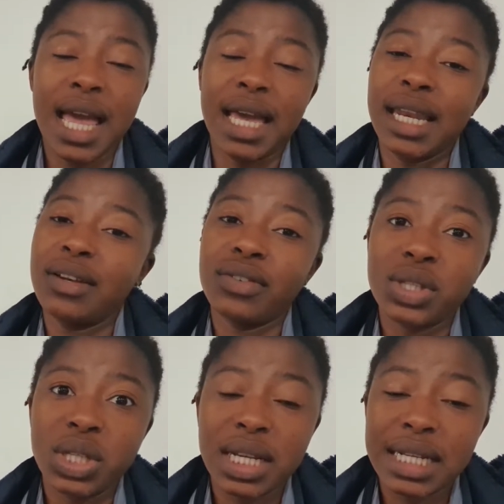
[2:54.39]
And
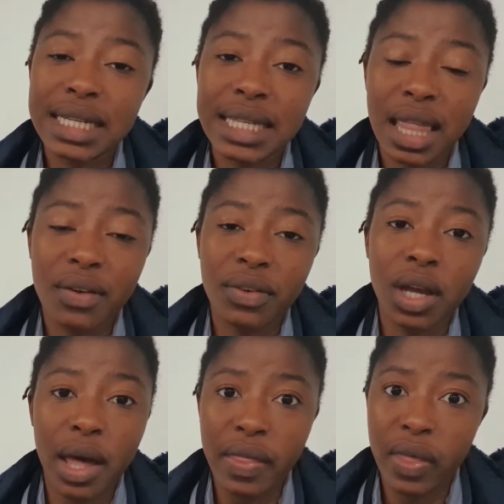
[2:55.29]
unfortunately, in South
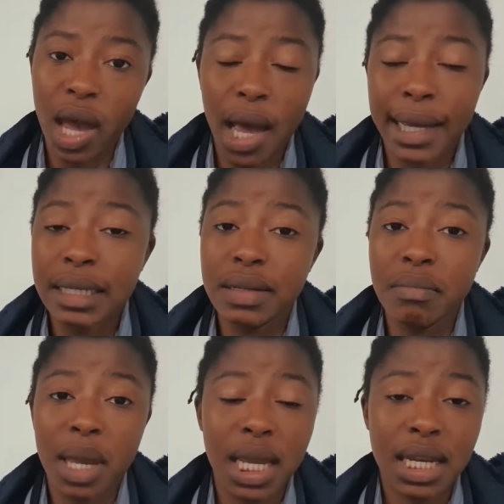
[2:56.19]
Africa, there aren't
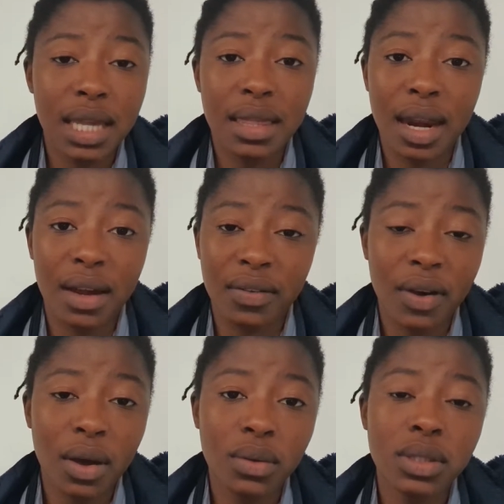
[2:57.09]
many that I
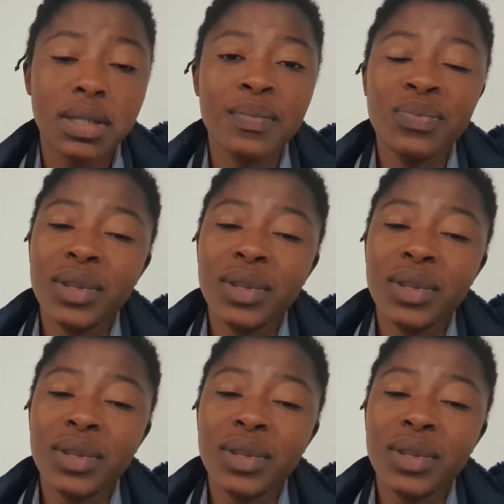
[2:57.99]
found.